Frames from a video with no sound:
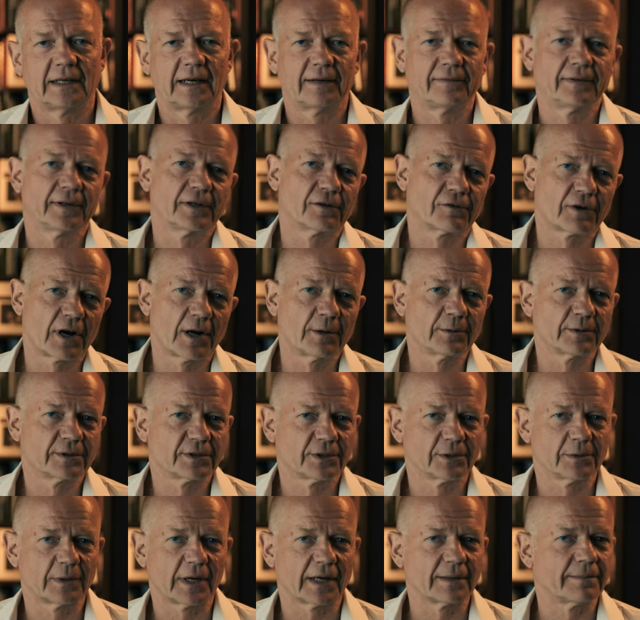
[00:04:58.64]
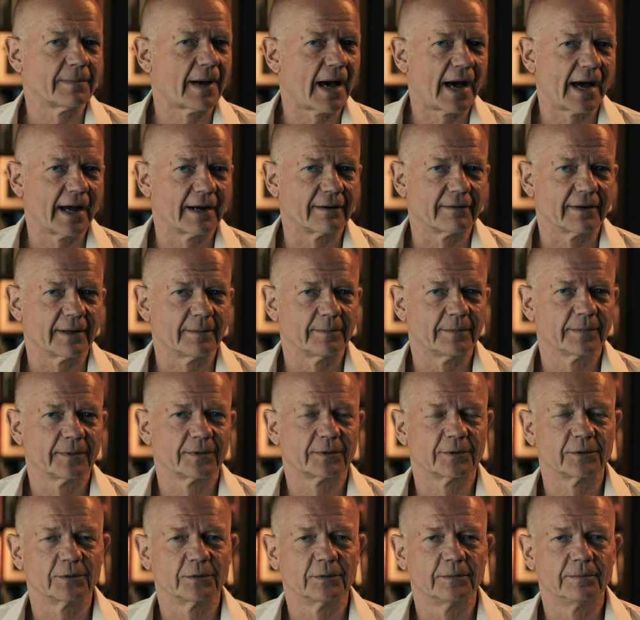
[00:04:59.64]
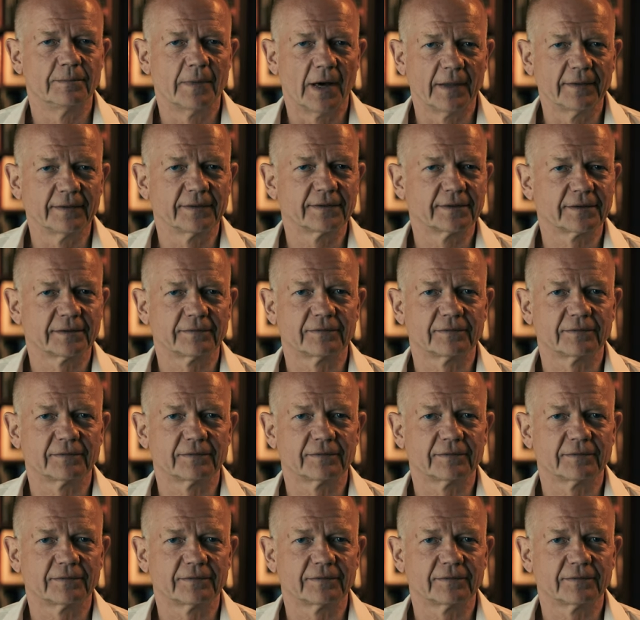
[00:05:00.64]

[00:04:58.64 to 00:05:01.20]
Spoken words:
Having grown to admire him through months